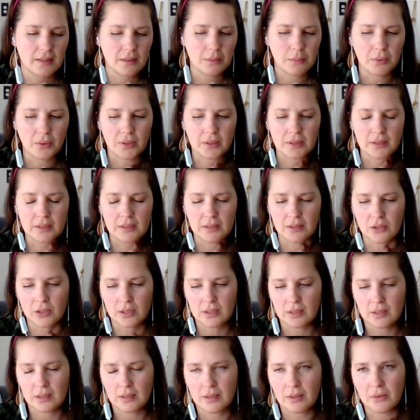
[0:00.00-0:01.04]
I think it's
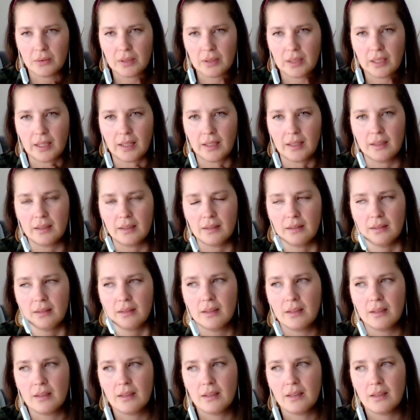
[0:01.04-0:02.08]
important just to note that,
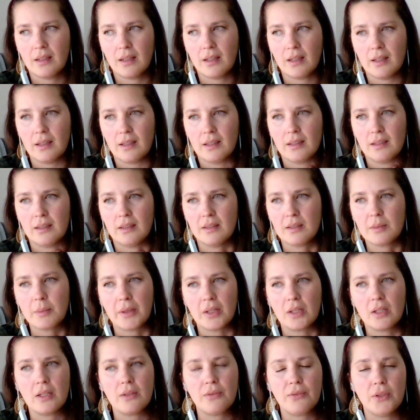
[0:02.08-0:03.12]
uh,
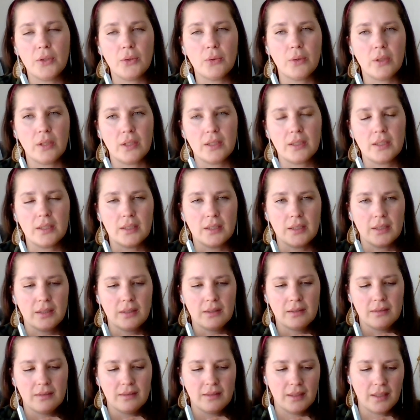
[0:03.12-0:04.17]
if you
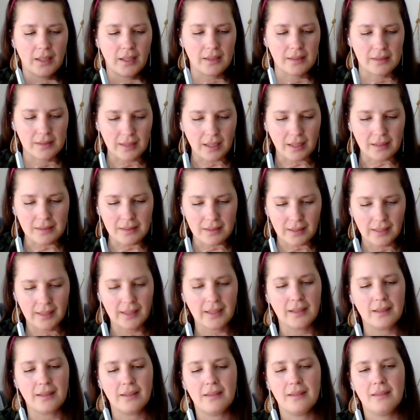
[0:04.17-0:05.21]
are
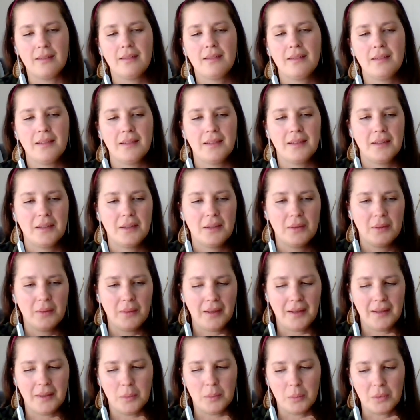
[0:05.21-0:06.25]
assessing
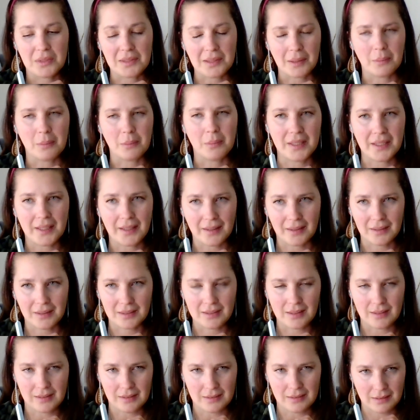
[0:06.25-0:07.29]
um, somebody
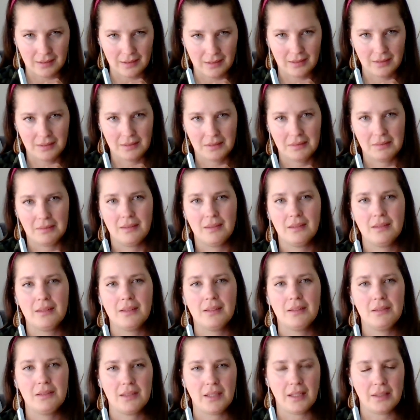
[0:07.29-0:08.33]
else's
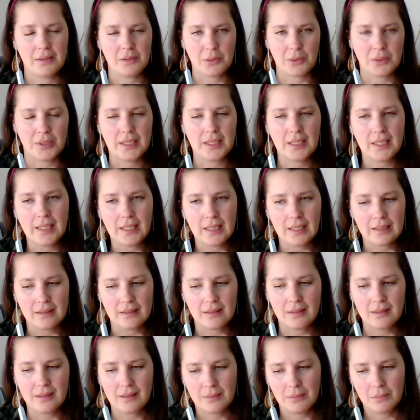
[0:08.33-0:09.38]
sensory
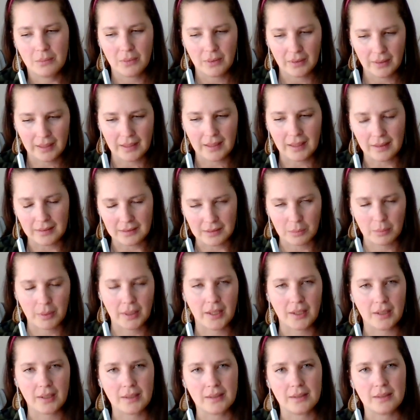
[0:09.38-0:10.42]
needs, like as
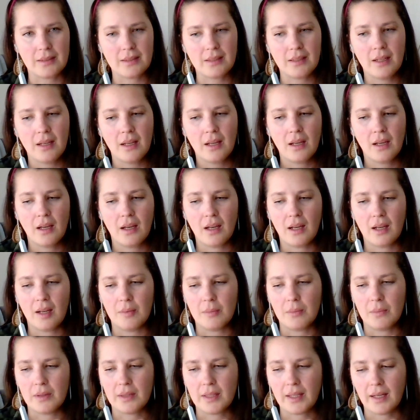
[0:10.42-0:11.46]
mm-hmm. a parent,
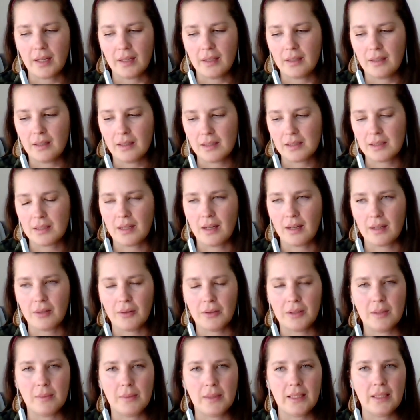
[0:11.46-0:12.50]
um, that it's
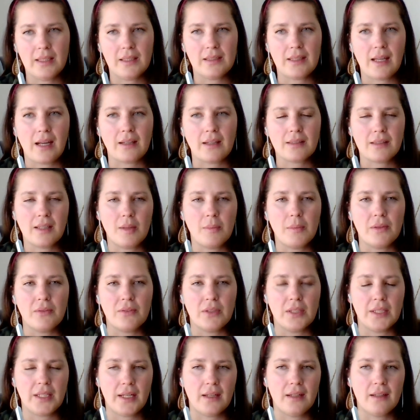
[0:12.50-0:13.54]
not going to be the exact
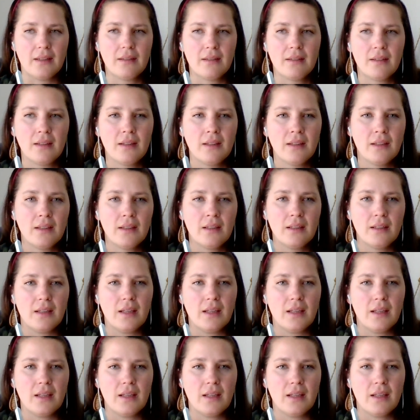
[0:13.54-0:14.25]
same every day.